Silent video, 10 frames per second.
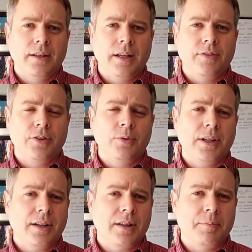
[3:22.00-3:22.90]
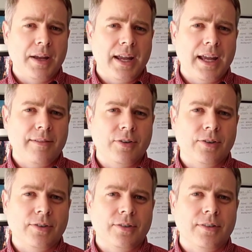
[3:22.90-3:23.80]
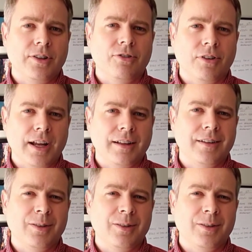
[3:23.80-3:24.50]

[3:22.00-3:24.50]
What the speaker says: If you're doing it on the behavior, then you're likely